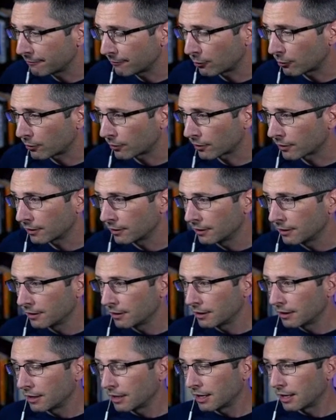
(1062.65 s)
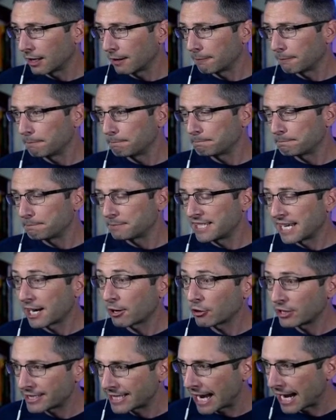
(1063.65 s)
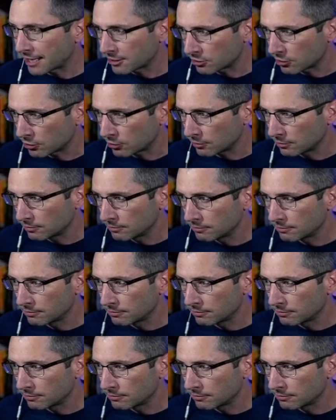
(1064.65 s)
for pterodactyl.